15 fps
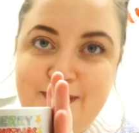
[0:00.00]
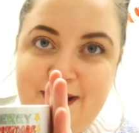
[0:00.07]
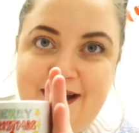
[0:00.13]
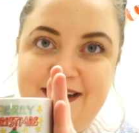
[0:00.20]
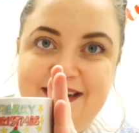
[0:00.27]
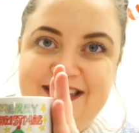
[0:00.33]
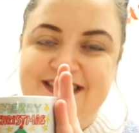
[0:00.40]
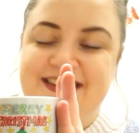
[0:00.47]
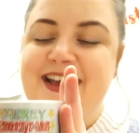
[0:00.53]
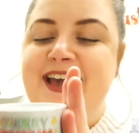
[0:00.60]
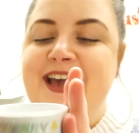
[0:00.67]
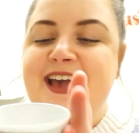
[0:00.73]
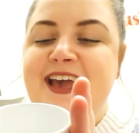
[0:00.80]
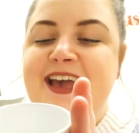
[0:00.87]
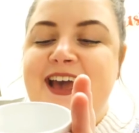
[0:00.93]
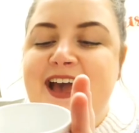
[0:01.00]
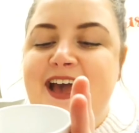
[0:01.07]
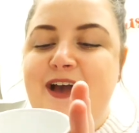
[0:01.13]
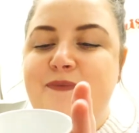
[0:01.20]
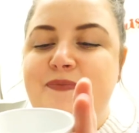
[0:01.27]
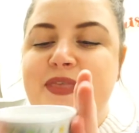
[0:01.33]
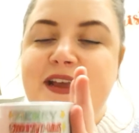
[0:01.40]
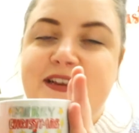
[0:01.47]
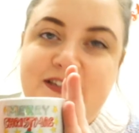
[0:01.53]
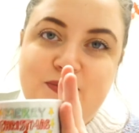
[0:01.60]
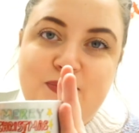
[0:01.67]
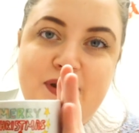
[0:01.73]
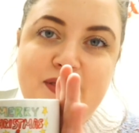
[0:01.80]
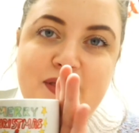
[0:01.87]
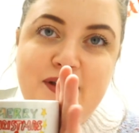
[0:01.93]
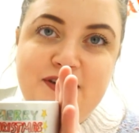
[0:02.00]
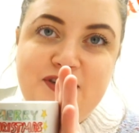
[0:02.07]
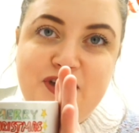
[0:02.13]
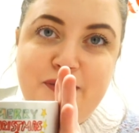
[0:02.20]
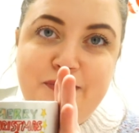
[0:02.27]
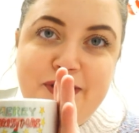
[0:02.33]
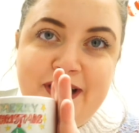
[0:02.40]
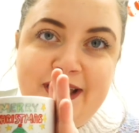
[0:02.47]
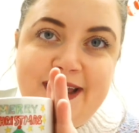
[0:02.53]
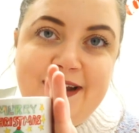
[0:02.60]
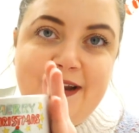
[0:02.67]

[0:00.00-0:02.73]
But this is one of those, you know, when your kid